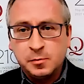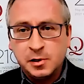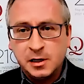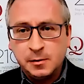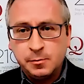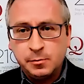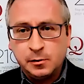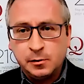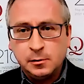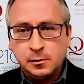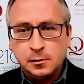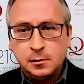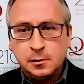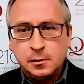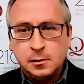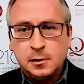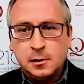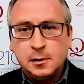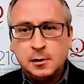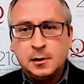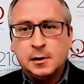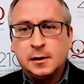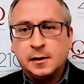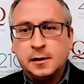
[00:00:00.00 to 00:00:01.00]
people,
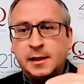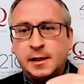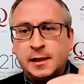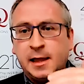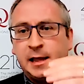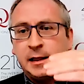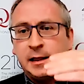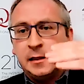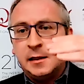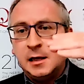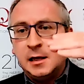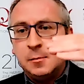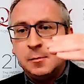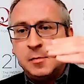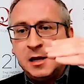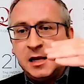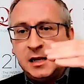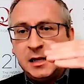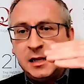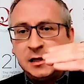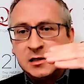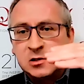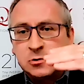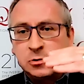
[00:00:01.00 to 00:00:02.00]
that the
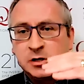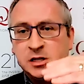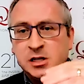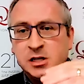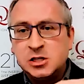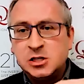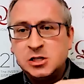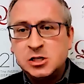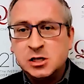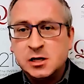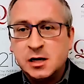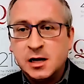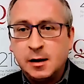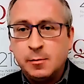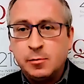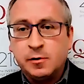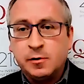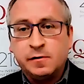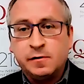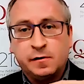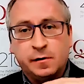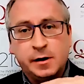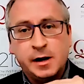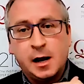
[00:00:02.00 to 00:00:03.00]
immediate strategic neighbor,
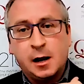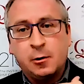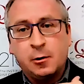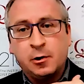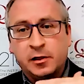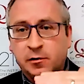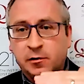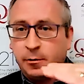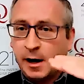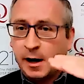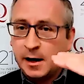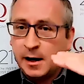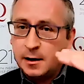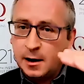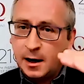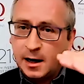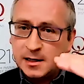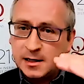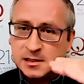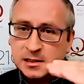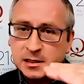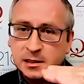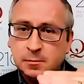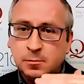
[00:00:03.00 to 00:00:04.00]
for now a threat, I
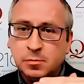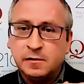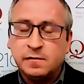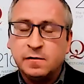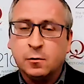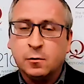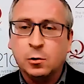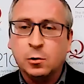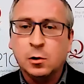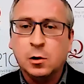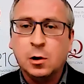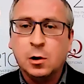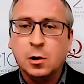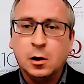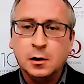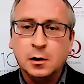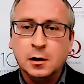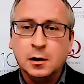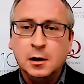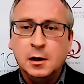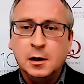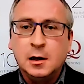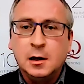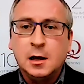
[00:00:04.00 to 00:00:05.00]
see before long
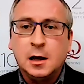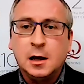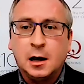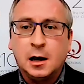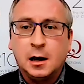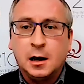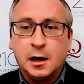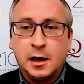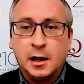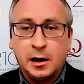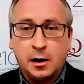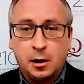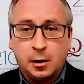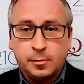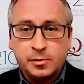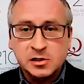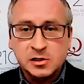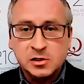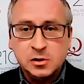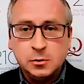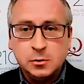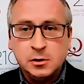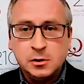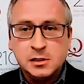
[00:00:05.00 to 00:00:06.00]
uh, an
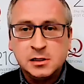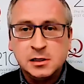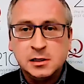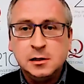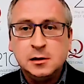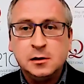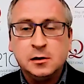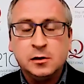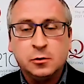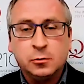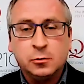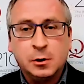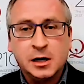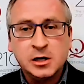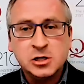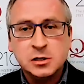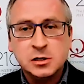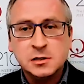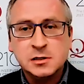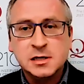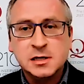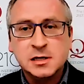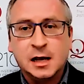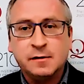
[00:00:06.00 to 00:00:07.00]
opportunity. The
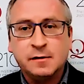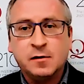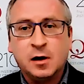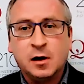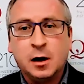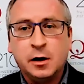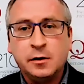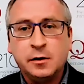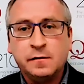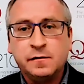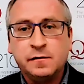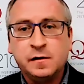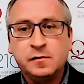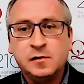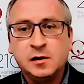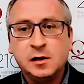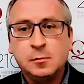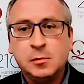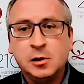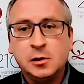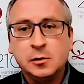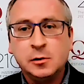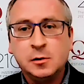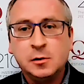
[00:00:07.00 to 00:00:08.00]
Russians have
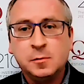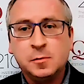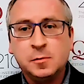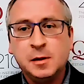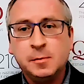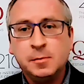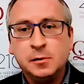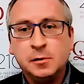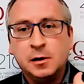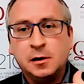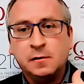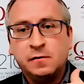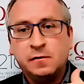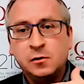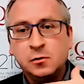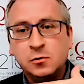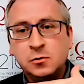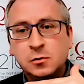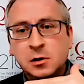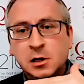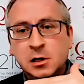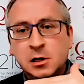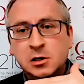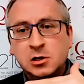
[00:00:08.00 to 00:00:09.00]
115 million people. If you
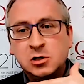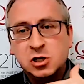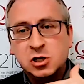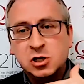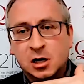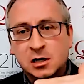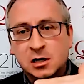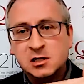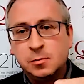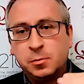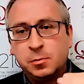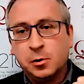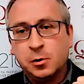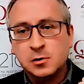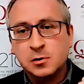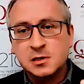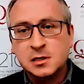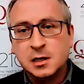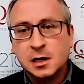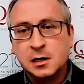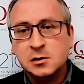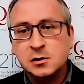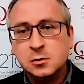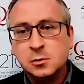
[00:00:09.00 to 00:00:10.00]
juxtapose, as
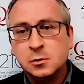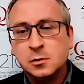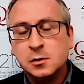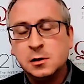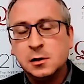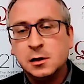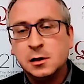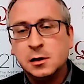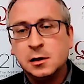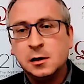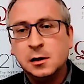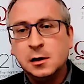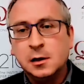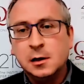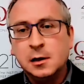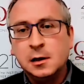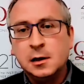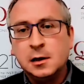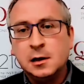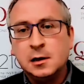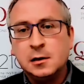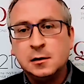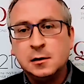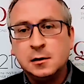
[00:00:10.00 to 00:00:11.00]
I do in the
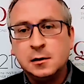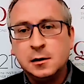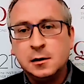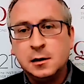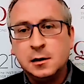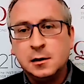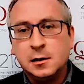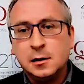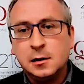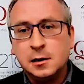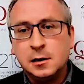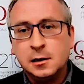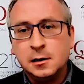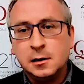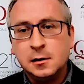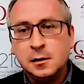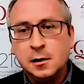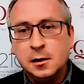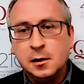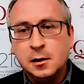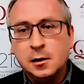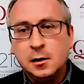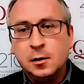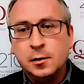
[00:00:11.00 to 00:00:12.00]
in the in the
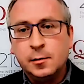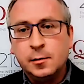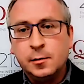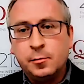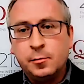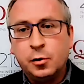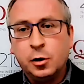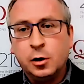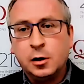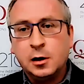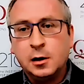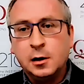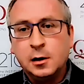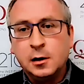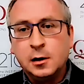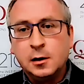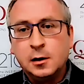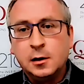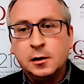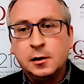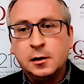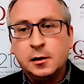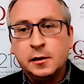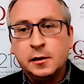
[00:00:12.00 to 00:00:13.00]
book,
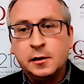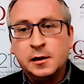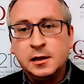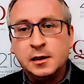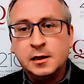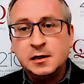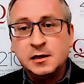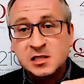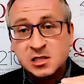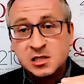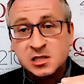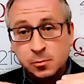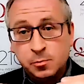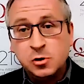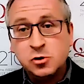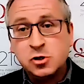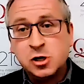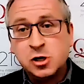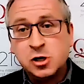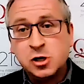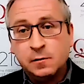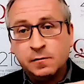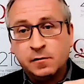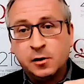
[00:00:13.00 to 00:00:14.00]
the
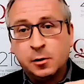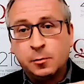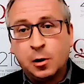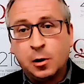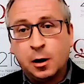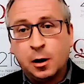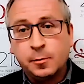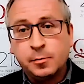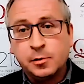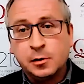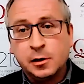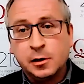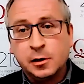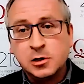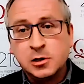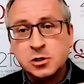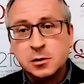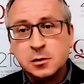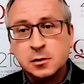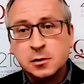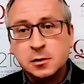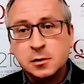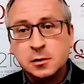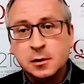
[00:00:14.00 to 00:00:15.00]
distribution of their
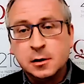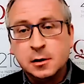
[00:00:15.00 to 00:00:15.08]
population,